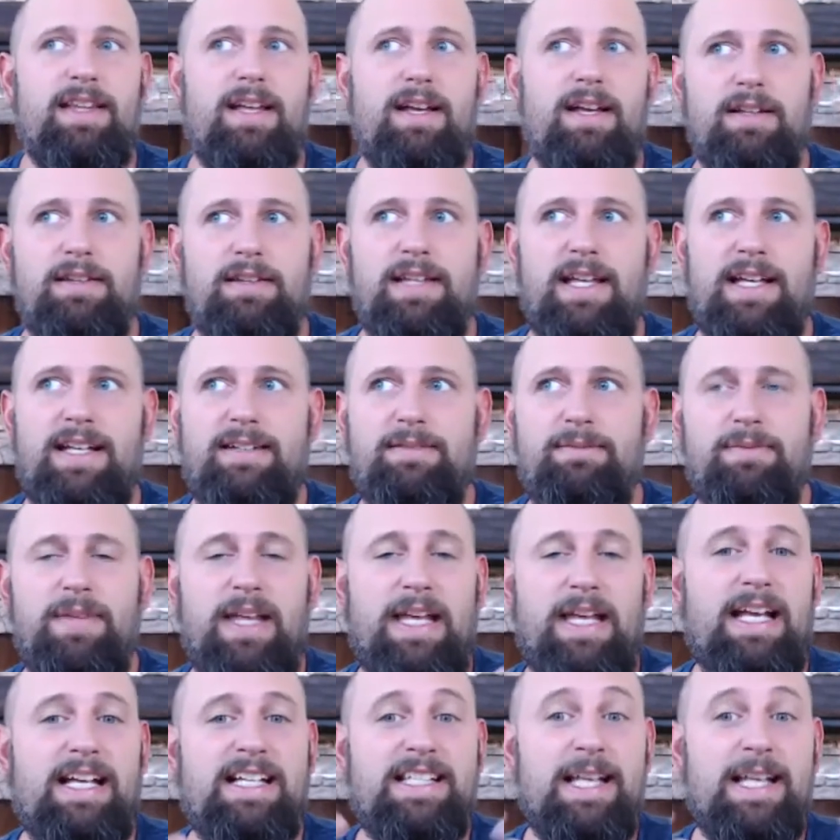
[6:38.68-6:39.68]
like
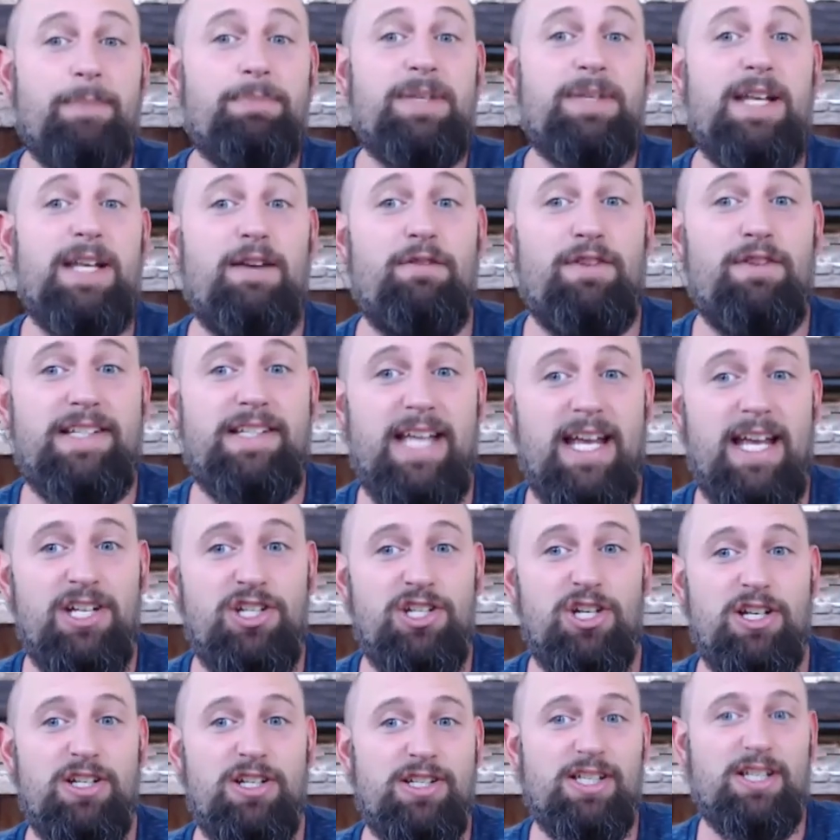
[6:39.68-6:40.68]
accept an
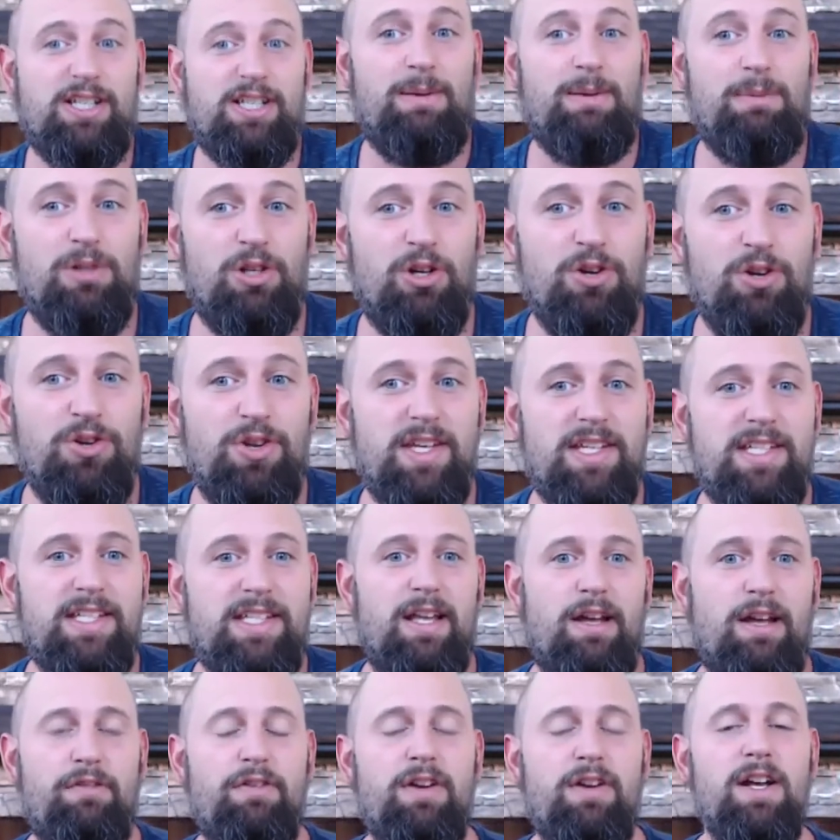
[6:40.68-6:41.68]
invitation to come learn this
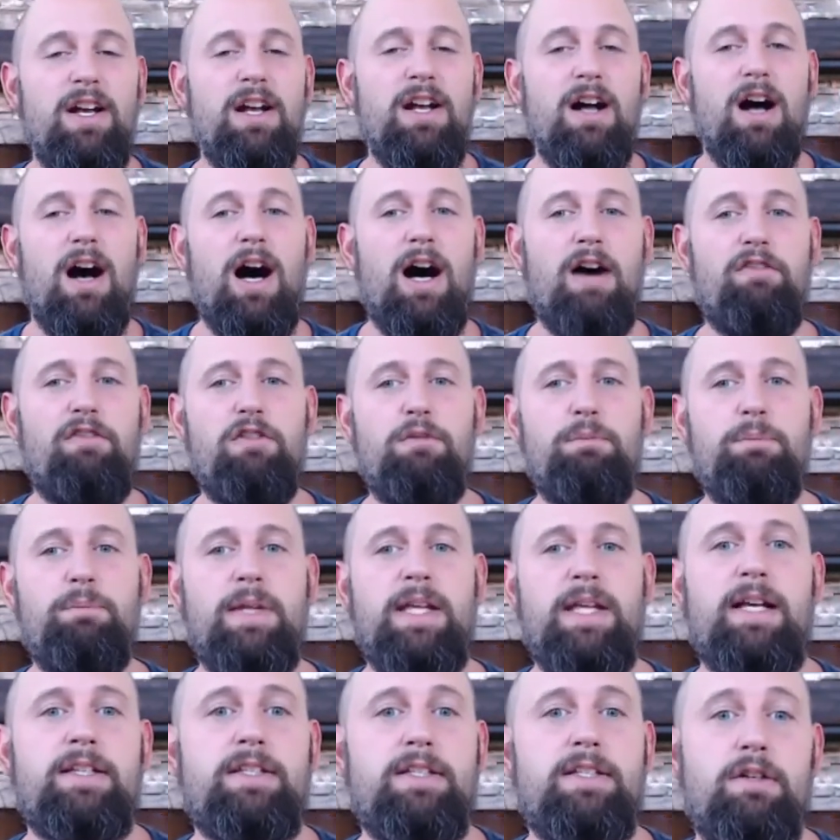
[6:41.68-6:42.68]
stuff, often
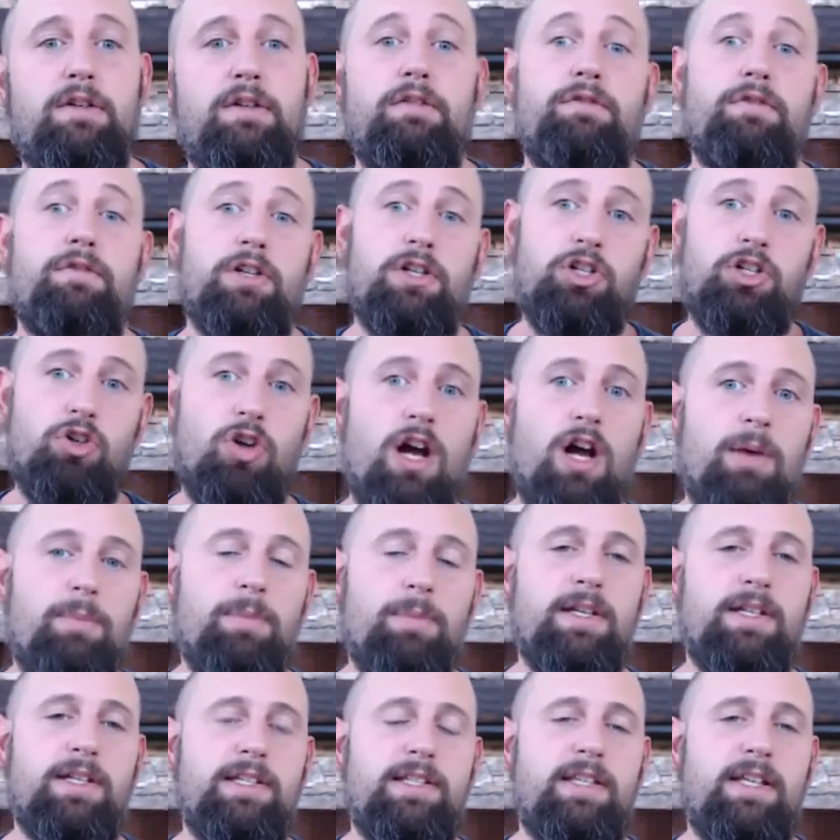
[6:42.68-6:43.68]
because of
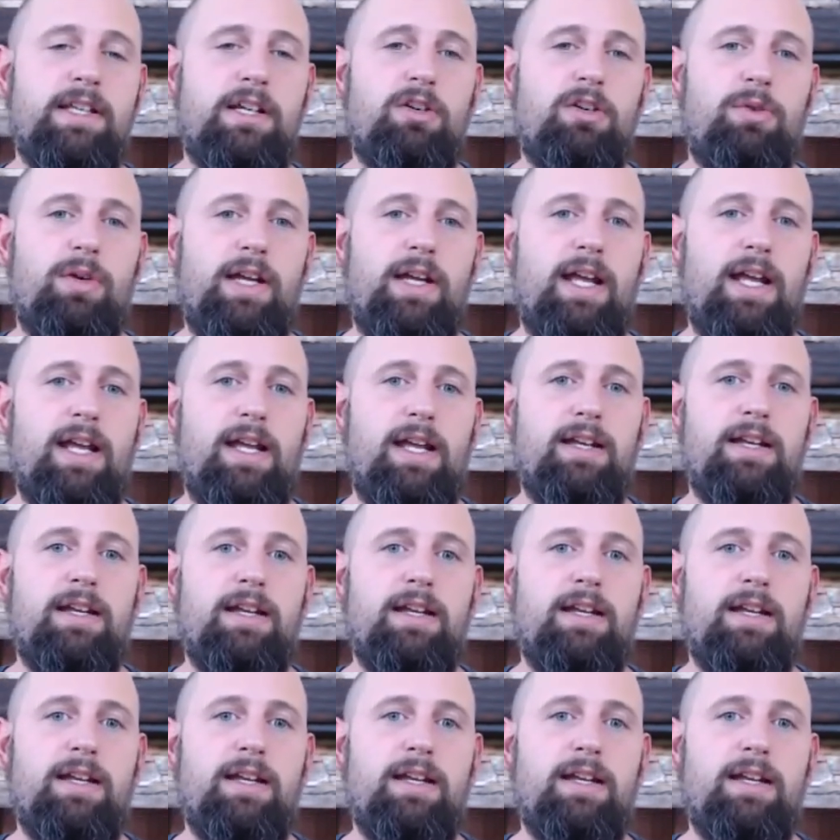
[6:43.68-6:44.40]
traumas that create